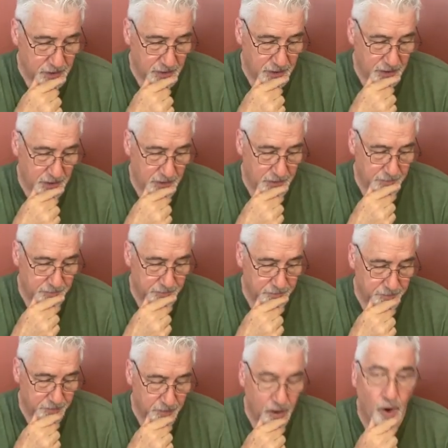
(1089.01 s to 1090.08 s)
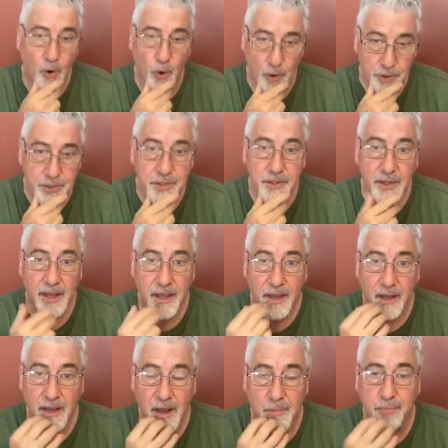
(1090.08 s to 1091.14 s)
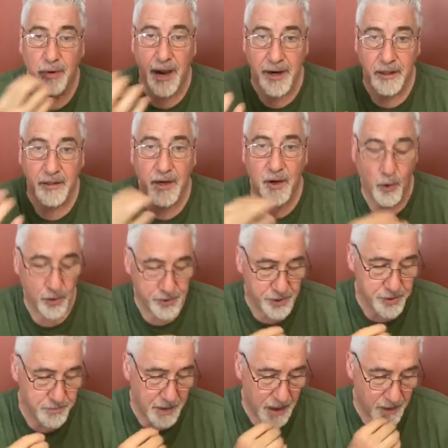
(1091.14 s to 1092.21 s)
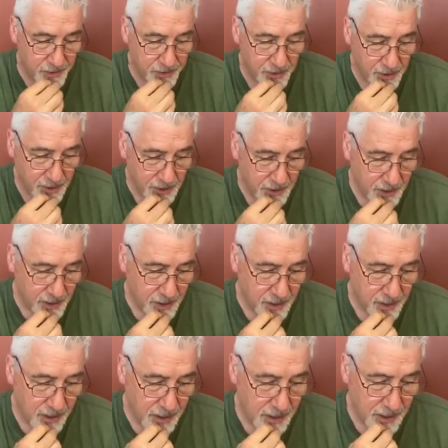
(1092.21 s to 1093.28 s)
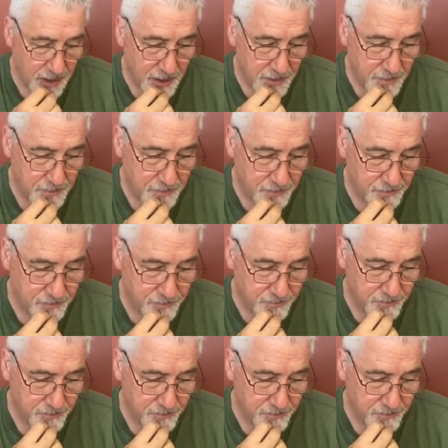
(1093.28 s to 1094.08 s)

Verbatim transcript: Um, a horse, uh, a bridle in a horse's mouth. Um,